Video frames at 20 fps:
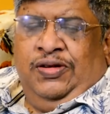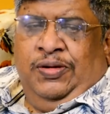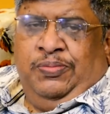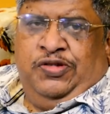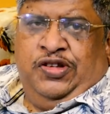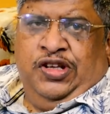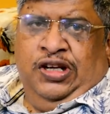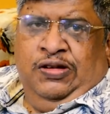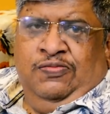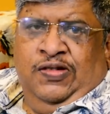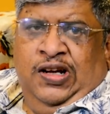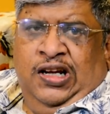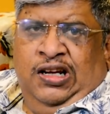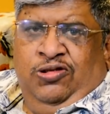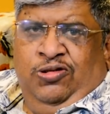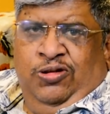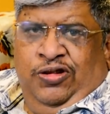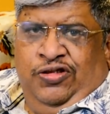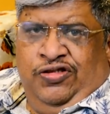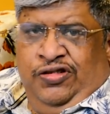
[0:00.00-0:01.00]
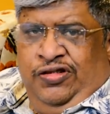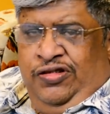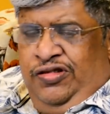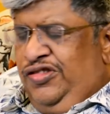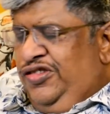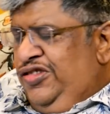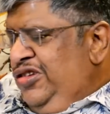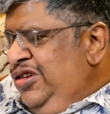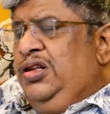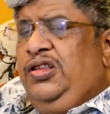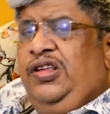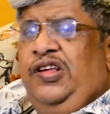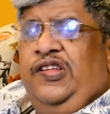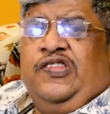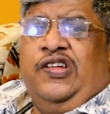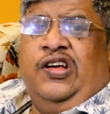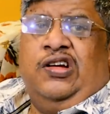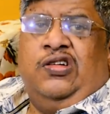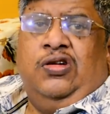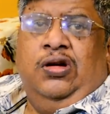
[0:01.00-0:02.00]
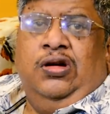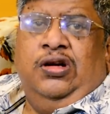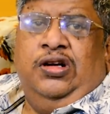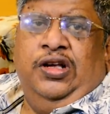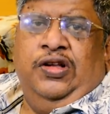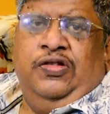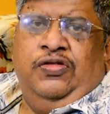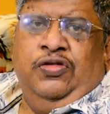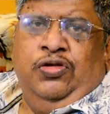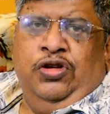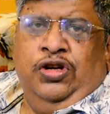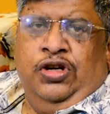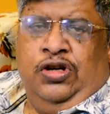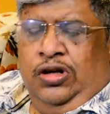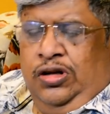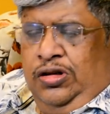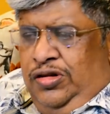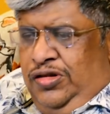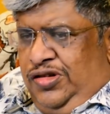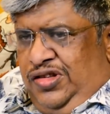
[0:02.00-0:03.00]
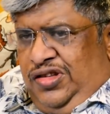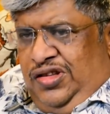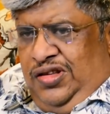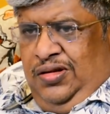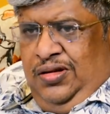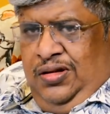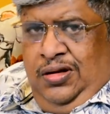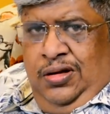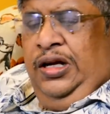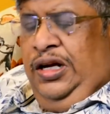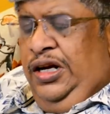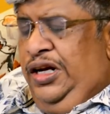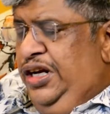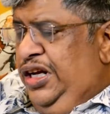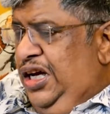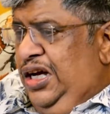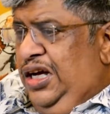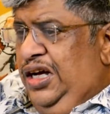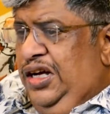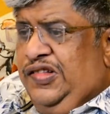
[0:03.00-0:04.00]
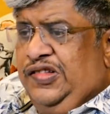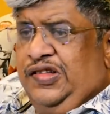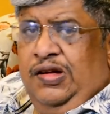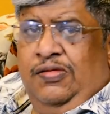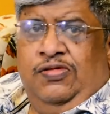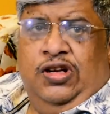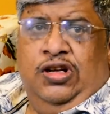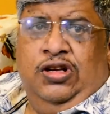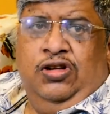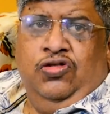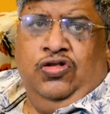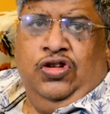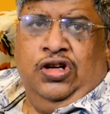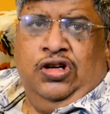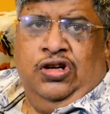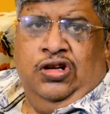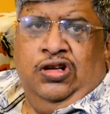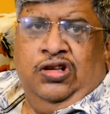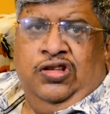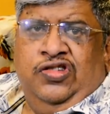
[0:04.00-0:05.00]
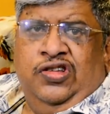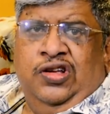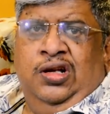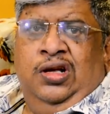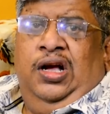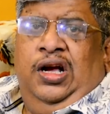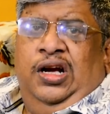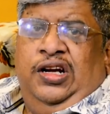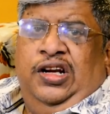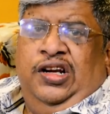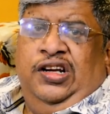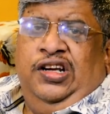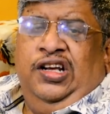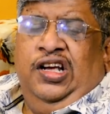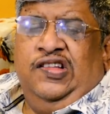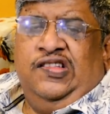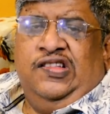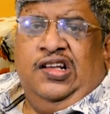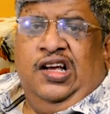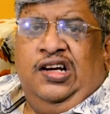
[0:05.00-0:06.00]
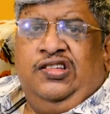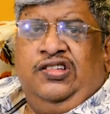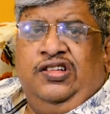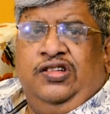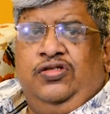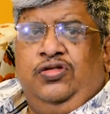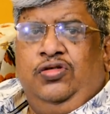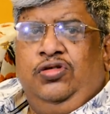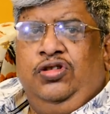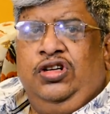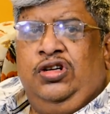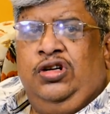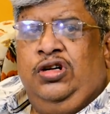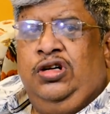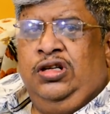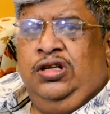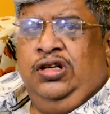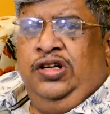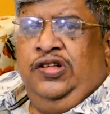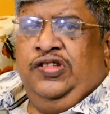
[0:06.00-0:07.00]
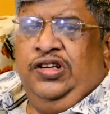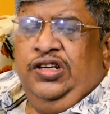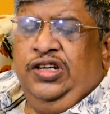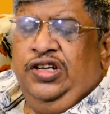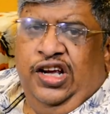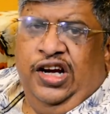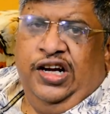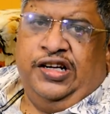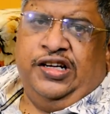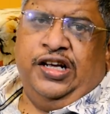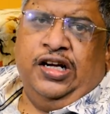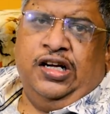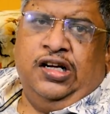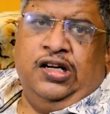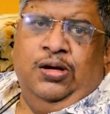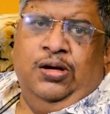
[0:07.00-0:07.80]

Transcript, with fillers: obscene valuations. These are called as unicorns. India has several unicorns, and India's largest unicorn is an edtech